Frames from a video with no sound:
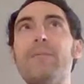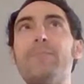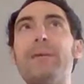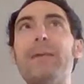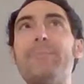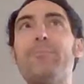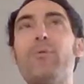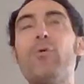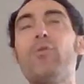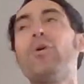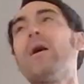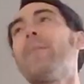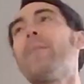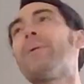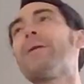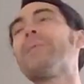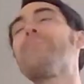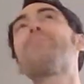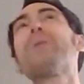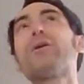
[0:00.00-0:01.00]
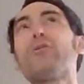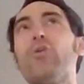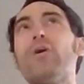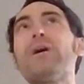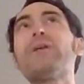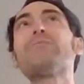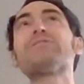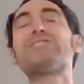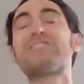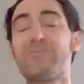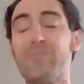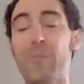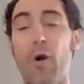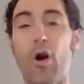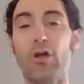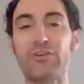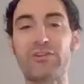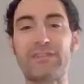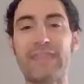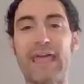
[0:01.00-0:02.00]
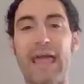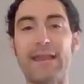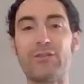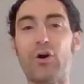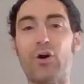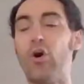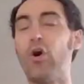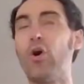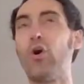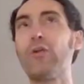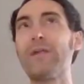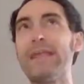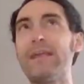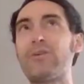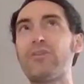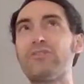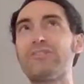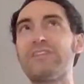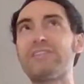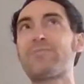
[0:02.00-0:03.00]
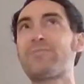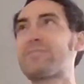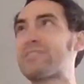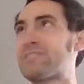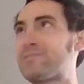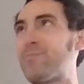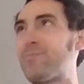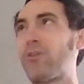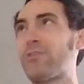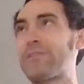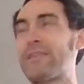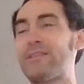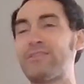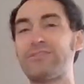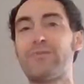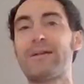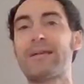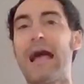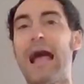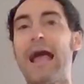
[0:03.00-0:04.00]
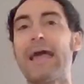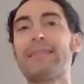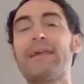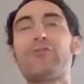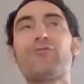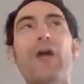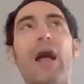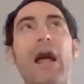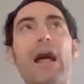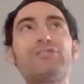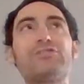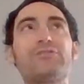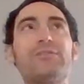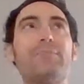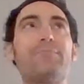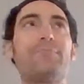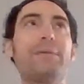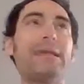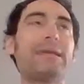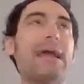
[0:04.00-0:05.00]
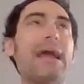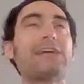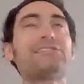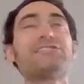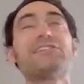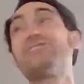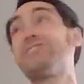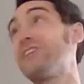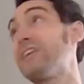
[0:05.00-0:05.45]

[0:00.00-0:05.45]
People, but Bitcoin was smaller then. The whole ecosystem was smaller then. So a guy like Roger and Bcash and